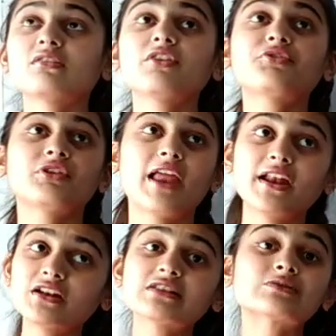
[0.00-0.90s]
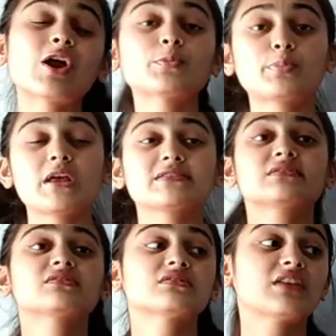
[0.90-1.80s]
If land is not
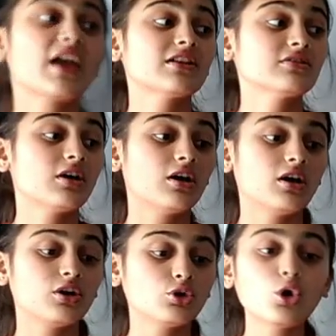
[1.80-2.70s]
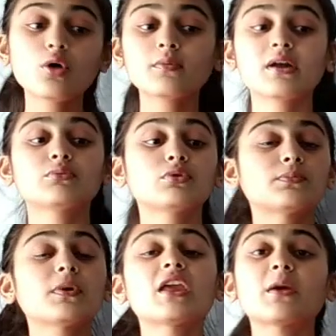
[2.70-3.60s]
present, then no one
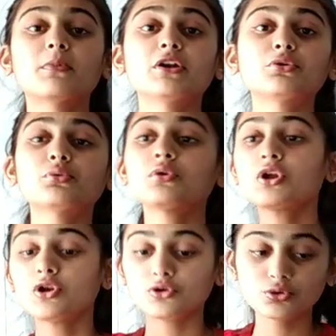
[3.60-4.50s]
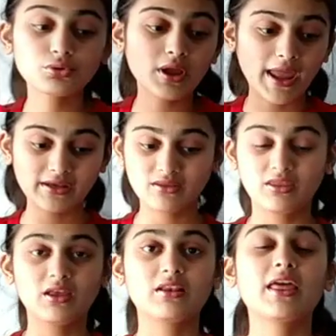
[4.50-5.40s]
would be able to do anything.